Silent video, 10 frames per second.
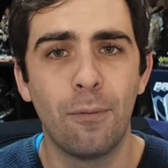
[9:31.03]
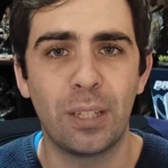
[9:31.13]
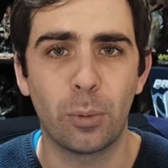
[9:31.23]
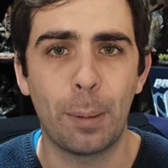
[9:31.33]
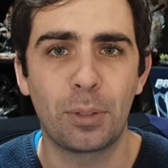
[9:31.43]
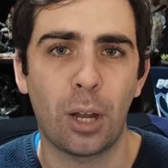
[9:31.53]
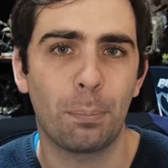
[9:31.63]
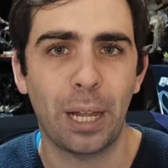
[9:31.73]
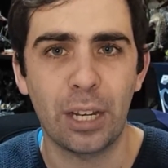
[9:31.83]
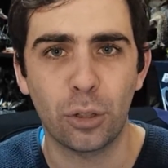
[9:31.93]
Visit the
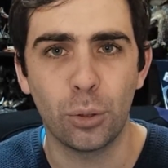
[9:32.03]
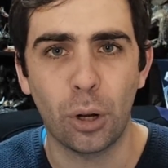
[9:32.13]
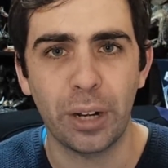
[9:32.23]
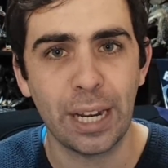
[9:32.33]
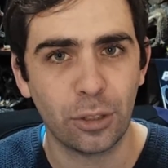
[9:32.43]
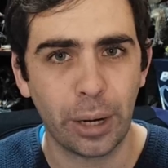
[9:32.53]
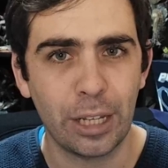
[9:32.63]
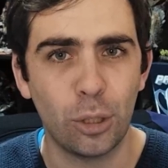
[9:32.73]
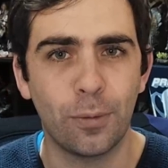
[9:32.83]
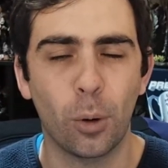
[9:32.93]
website
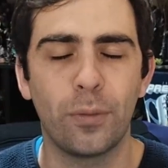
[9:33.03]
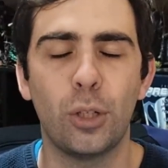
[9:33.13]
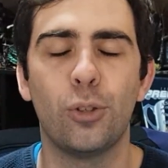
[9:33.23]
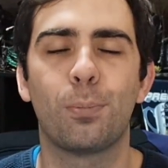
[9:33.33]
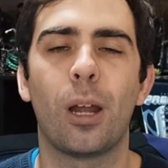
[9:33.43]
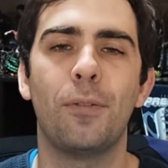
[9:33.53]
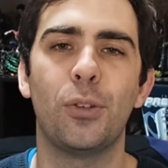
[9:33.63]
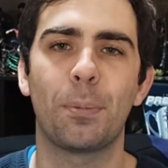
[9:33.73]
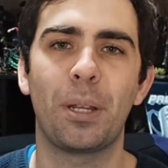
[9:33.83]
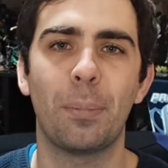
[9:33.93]
player2.net.au for reviews,
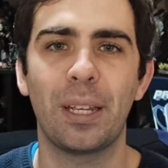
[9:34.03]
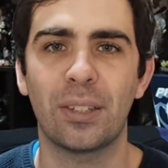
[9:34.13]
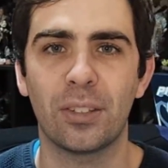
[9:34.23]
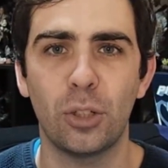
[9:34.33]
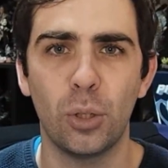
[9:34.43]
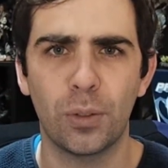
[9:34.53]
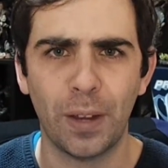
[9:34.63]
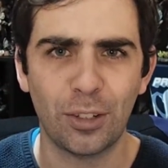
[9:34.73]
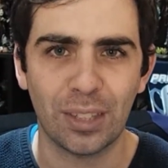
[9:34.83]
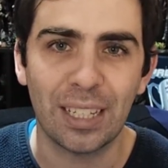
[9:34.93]
previews, opinion pieces, news,
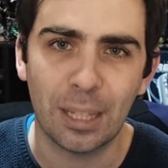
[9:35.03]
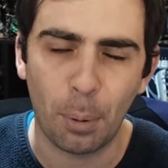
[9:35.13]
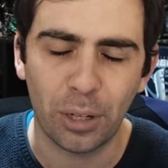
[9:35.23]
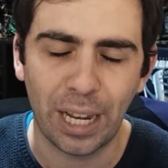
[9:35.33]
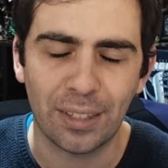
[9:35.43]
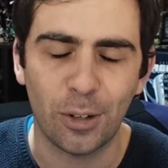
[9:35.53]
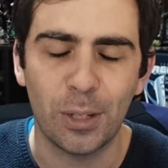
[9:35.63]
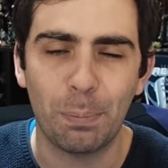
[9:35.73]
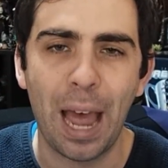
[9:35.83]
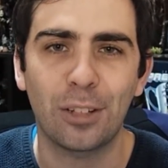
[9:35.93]
features, links to the podcast
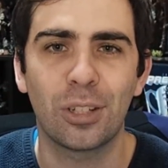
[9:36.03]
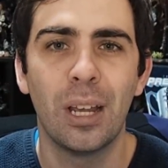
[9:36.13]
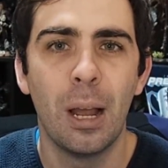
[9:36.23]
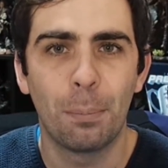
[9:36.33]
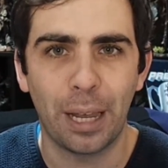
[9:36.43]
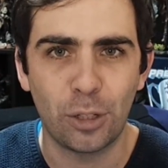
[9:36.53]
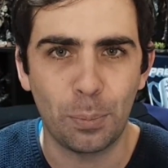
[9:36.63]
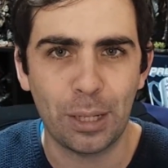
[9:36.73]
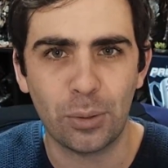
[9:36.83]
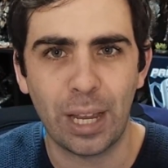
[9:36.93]
series Patched, Player
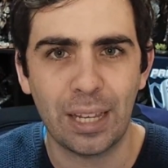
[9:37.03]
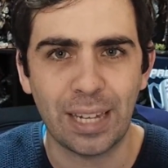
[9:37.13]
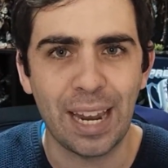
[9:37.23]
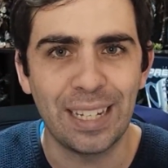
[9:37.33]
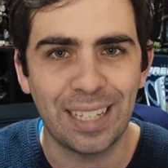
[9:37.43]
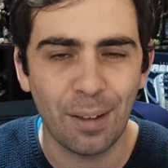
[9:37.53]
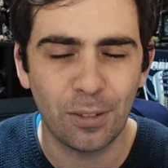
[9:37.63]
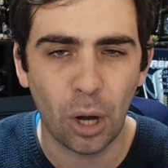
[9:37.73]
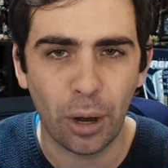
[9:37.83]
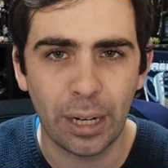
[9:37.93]
2 Pixelcast, and
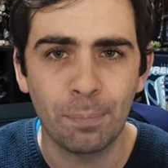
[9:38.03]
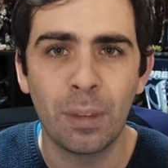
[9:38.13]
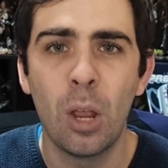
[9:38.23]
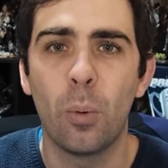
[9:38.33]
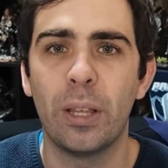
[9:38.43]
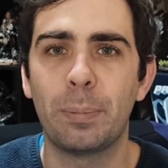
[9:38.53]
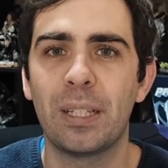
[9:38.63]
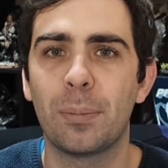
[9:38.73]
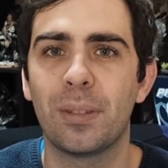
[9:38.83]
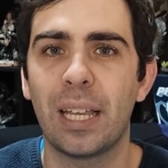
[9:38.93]
Dev Diary, where there's
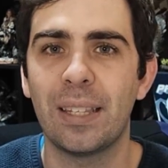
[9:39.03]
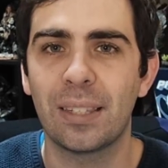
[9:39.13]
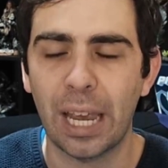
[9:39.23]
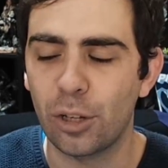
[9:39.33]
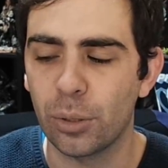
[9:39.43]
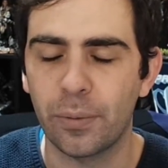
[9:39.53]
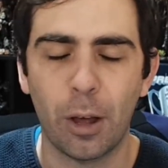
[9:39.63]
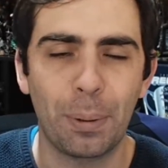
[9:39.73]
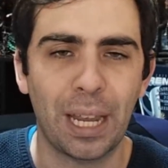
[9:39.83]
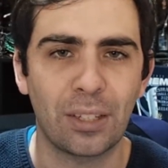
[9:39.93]
been some sensational
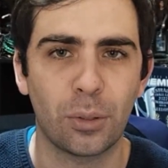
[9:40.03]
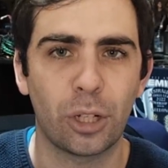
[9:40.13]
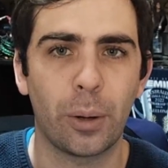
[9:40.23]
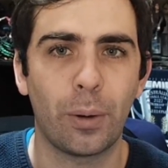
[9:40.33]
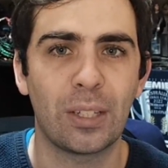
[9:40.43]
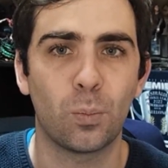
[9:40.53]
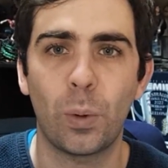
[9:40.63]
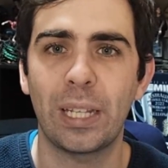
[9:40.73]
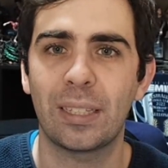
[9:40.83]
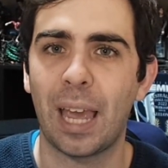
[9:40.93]
developer guests on the show in recent
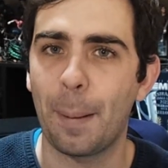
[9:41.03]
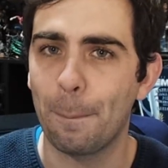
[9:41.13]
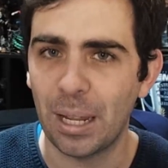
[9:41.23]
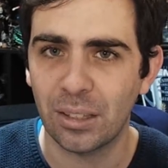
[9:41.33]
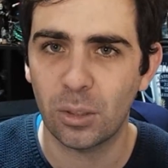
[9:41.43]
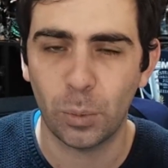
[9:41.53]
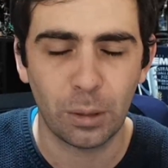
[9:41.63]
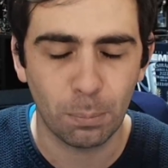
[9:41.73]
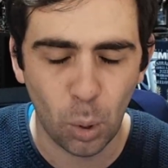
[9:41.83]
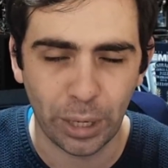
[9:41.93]
weeks and months,
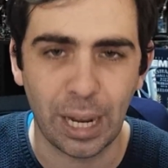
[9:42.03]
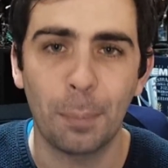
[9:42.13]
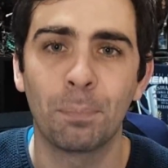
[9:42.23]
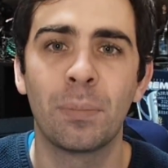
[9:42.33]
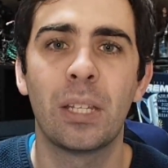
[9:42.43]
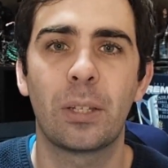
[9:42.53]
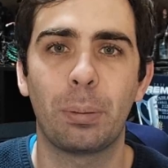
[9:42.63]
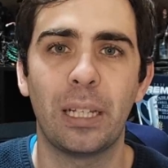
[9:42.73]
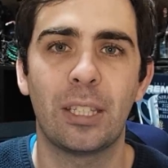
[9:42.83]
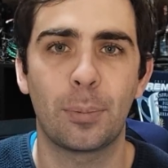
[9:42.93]
with more to come. So
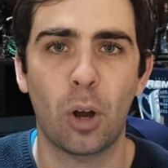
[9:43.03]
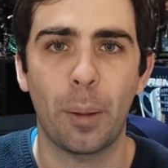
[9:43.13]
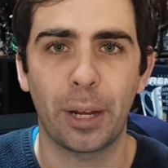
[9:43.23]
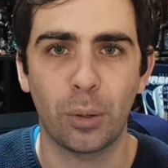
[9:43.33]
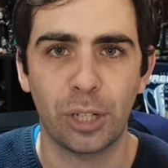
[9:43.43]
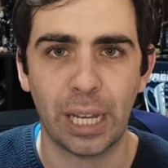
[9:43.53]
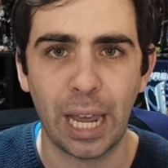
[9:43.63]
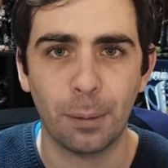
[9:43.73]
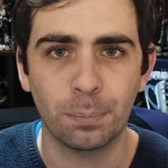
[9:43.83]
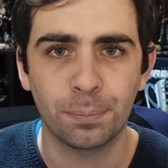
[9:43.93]
please subscribe and go and check it
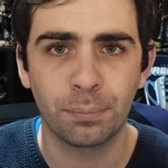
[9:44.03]
out.